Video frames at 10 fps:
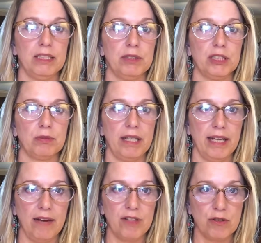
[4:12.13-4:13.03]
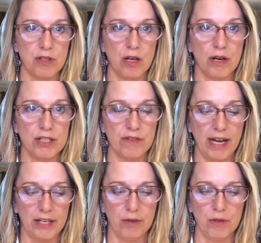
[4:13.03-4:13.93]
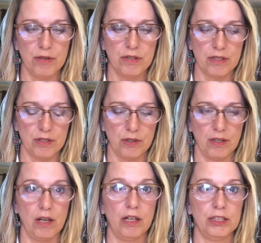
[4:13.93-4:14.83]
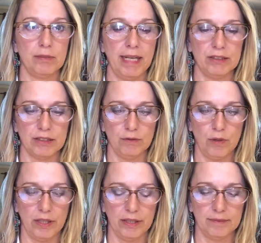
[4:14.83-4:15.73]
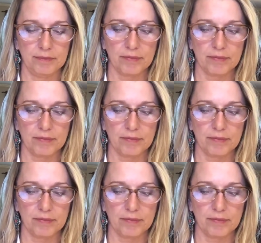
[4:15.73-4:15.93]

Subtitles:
which is why they have those large vacuoles to store large amounts of water.